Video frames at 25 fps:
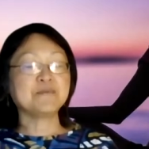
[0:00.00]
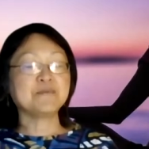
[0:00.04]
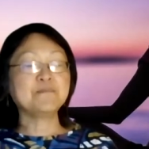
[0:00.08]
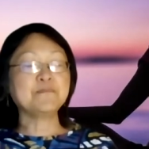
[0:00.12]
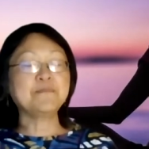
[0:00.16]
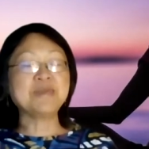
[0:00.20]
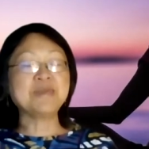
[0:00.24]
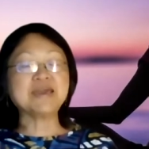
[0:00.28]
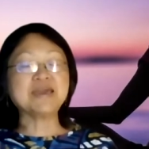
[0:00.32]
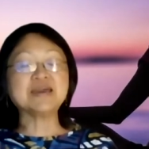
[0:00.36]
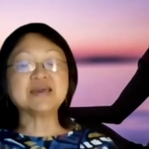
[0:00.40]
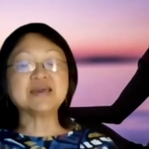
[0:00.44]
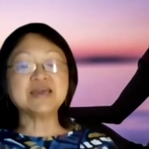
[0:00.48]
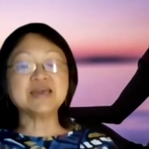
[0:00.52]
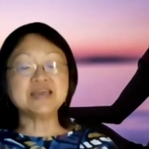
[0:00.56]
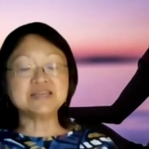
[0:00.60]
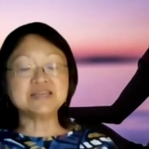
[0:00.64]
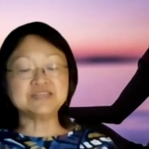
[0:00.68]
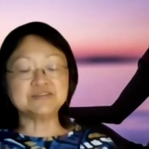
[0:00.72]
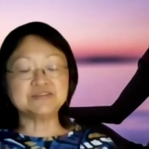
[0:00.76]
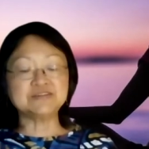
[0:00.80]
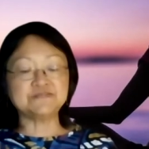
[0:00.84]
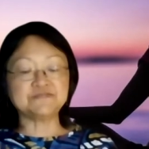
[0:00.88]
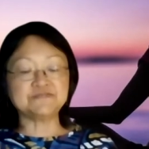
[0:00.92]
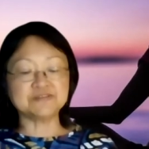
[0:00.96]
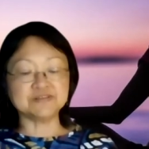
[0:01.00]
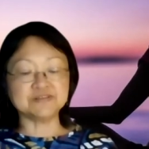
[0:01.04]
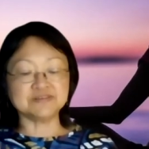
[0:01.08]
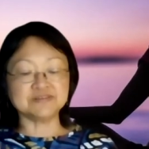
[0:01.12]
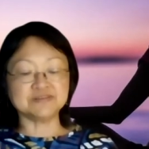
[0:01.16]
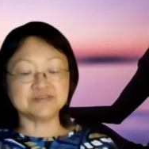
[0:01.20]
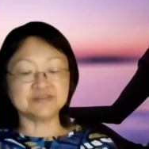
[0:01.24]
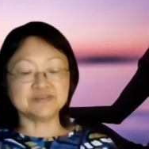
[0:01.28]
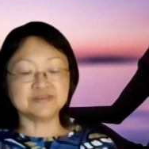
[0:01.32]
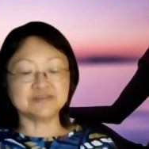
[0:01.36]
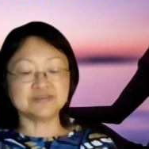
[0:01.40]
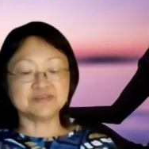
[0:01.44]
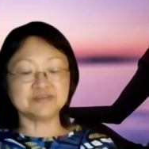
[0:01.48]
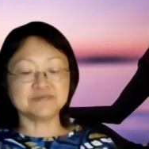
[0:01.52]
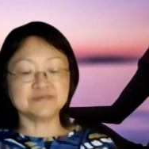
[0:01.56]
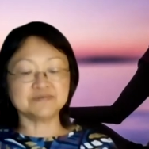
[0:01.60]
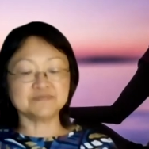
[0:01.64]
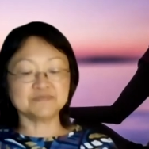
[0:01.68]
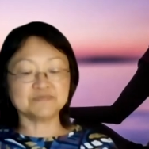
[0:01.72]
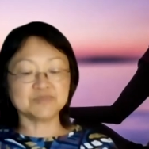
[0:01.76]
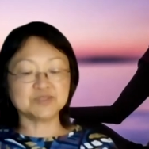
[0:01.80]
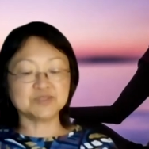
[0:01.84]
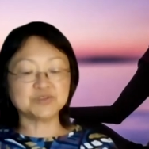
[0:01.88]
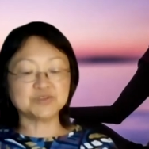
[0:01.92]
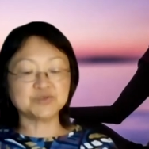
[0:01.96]
make a difference.
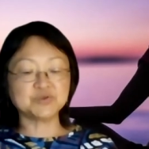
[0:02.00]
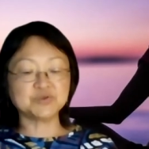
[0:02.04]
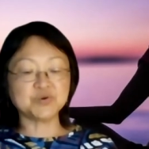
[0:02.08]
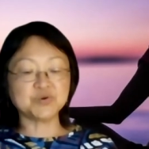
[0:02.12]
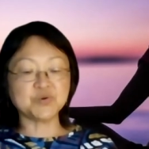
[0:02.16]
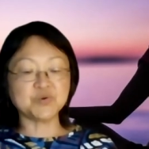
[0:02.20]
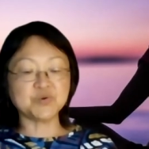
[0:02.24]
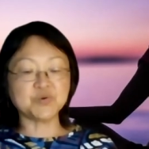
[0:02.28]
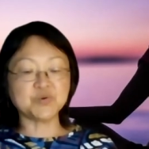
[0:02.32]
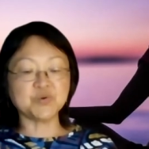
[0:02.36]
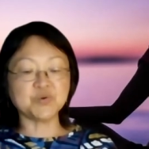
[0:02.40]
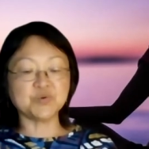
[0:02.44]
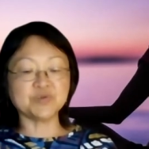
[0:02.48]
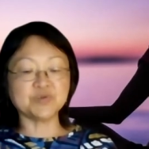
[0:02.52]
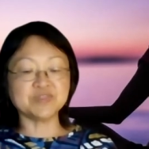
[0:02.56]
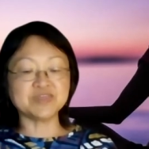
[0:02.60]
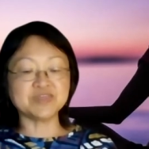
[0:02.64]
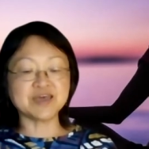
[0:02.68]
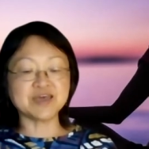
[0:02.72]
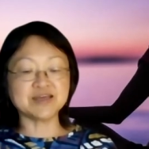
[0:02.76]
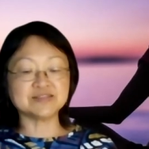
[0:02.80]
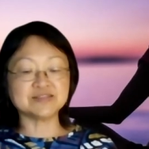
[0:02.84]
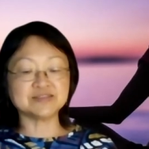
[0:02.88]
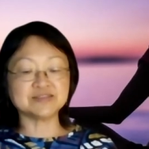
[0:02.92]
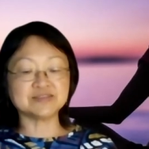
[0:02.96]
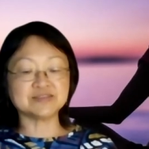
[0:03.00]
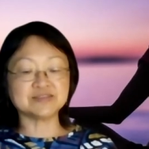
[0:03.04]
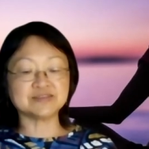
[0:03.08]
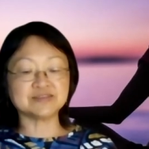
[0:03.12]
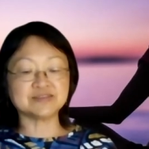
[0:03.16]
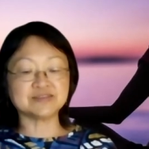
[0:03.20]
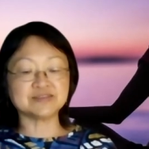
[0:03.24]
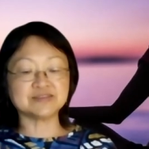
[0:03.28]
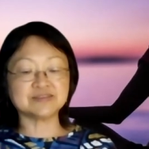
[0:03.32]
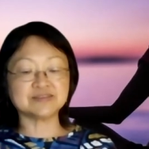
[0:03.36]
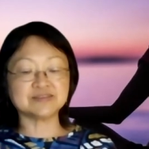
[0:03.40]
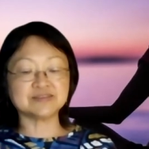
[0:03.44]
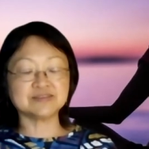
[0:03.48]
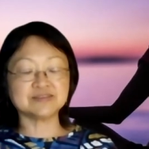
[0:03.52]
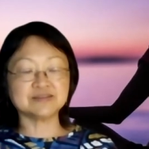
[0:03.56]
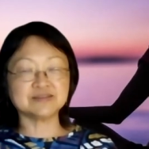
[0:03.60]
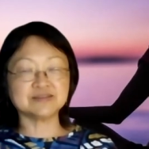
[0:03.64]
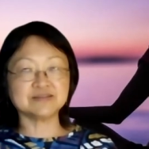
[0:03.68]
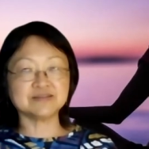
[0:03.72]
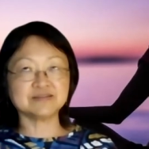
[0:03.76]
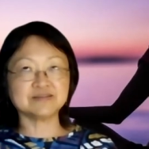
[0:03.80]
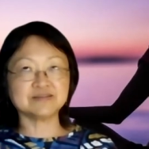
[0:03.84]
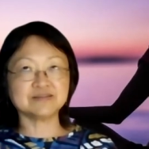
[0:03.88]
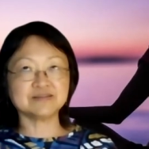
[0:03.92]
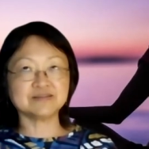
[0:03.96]
So that
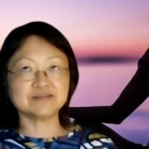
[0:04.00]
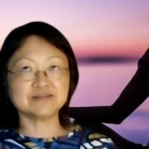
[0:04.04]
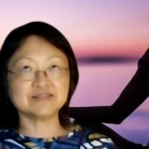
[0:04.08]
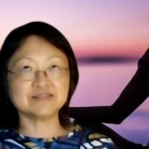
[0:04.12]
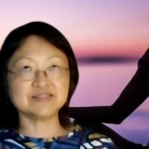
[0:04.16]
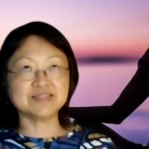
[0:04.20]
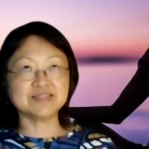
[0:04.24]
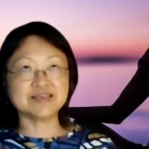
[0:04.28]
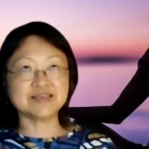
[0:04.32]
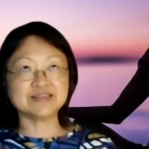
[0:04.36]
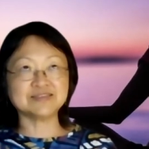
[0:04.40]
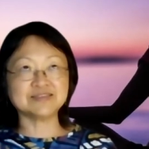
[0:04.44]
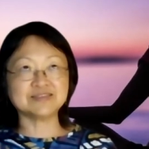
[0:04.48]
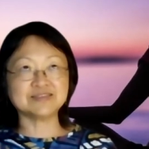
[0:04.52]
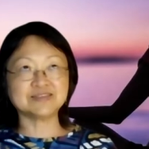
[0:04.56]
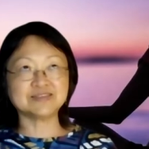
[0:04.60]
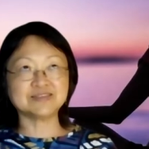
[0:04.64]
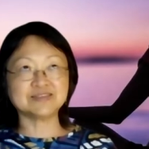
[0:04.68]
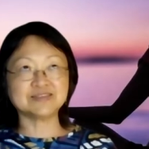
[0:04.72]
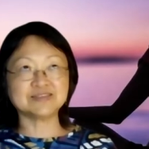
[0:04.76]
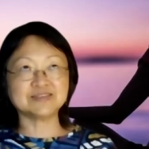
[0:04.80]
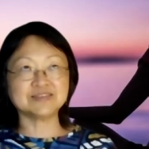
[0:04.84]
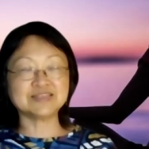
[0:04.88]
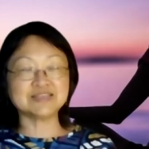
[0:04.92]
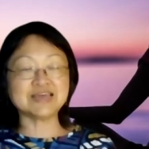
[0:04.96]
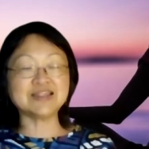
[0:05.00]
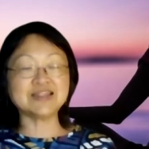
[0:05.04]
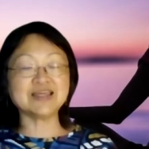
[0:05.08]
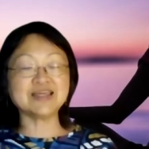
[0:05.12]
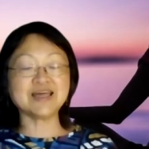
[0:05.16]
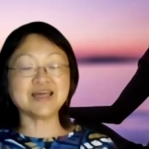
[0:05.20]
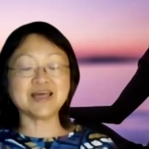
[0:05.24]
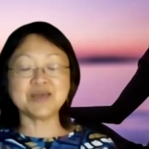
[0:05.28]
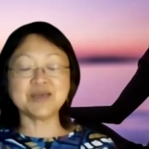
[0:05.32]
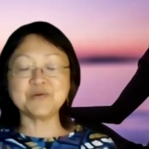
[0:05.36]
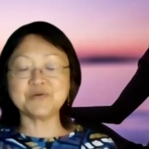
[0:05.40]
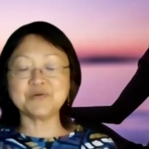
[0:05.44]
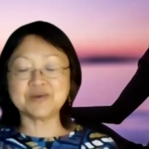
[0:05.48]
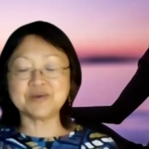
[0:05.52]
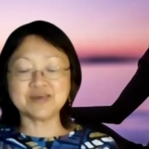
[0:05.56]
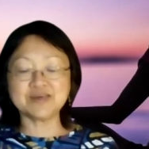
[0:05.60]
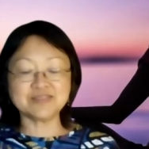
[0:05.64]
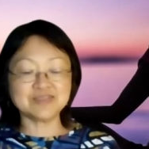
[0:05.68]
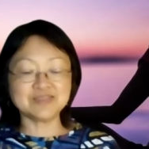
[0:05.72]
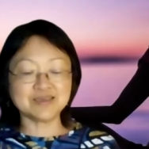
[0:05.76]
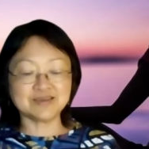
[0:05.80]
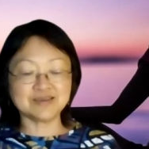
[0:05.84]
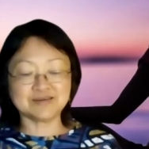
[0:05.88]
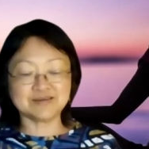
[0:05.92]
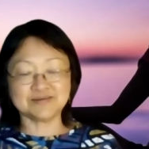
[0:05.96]
I
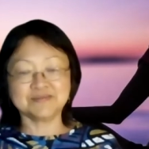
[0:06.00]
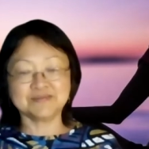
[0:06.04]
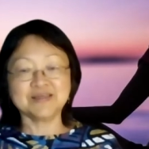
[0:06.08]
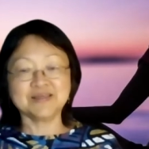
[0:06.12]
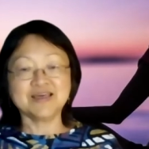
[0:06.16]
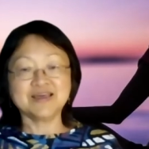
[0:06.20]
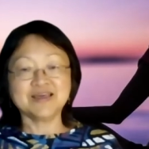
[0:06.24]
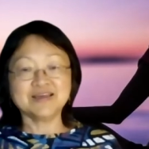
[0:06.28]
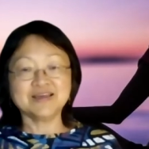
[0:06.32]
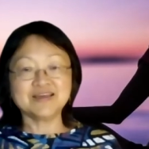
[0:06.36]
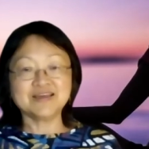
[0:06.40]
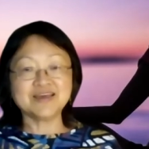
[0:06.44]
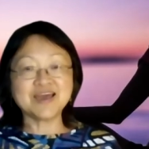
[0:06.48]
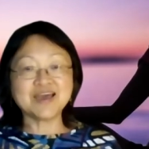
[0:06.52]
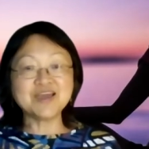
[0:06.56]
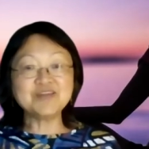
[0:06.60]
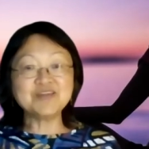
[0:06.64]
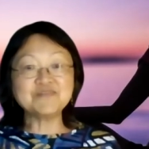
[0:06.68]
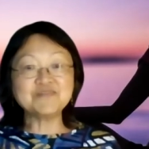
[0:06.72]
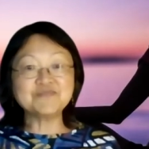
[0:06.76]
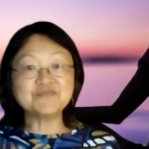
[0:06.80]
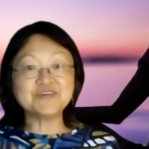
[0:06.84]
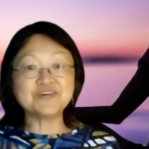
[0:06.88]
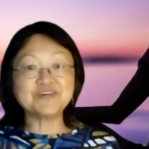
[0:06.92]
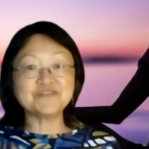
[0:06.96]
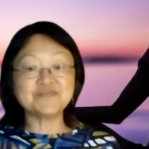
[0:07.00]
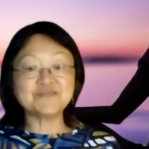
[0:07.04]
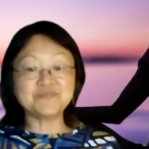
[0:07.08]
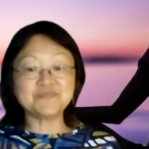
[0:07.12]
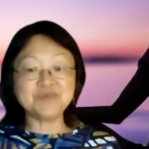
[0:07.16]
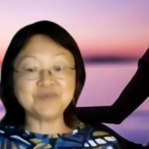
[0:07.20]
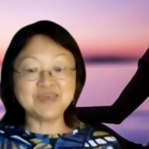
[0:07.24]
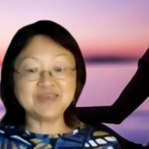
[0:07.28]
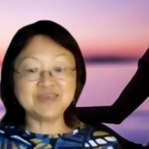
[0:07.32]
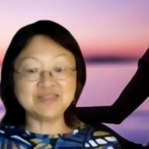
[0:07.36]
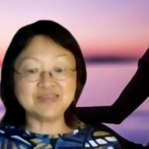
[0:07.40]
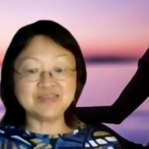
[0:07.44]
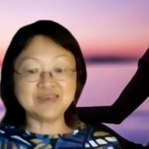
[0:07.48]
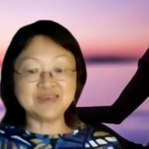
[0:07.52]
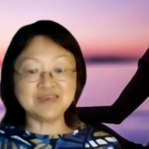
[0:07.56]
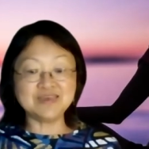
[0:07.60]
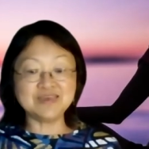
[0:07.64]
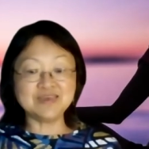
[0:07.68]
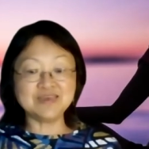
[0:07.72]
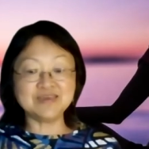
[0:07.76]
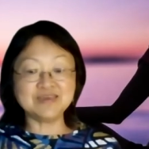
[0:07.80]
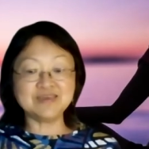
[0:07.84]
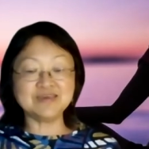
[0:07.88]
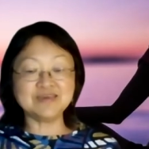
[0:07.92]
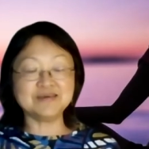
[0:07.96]
think kind of give
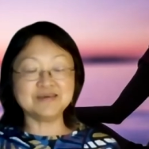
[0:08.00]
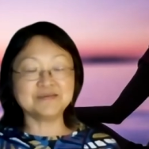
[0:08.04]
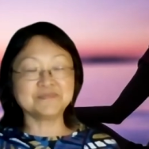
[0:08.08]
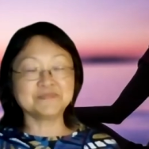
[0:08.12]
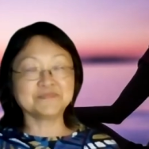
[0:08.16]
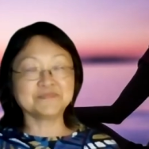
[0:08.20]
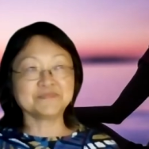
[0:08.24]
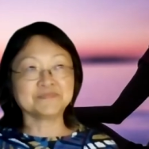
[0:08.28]
me